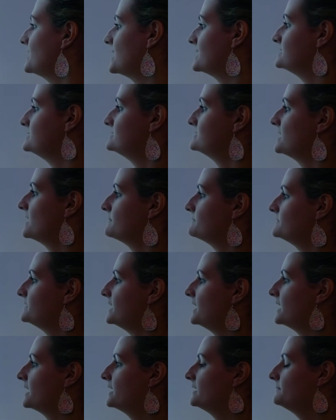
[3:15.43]
I'd stop
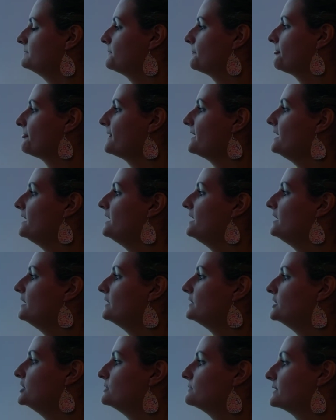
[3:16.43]
there.
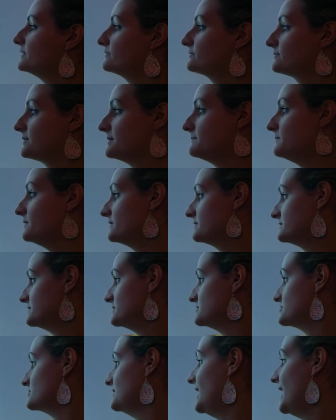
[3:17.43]
You read 3 books in
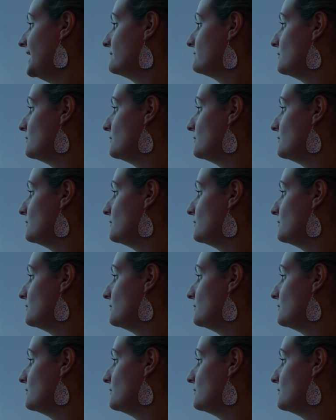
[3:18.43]
July,